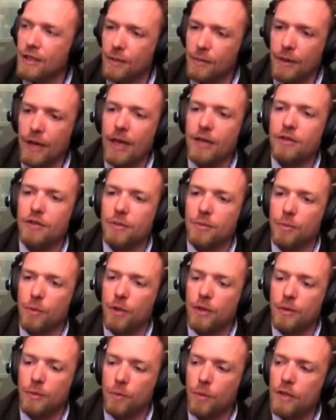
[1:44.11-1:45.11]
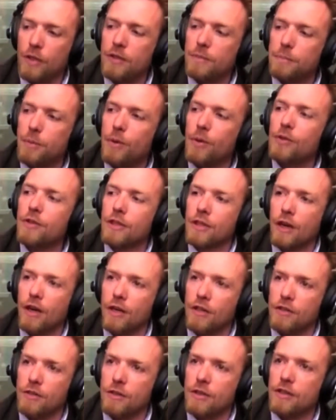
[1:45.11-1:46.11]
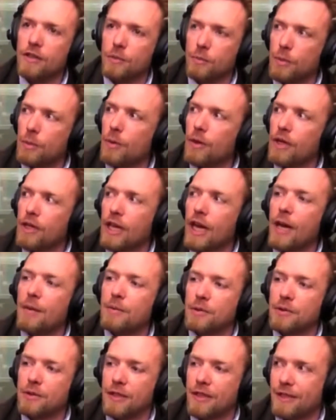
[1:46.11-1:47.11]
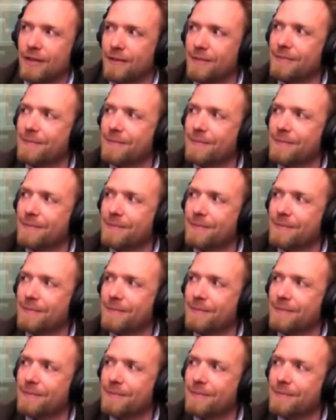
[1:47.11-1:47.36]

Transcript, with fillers: and we ask them what, what pulls at the heartstrings, and we want to capture that.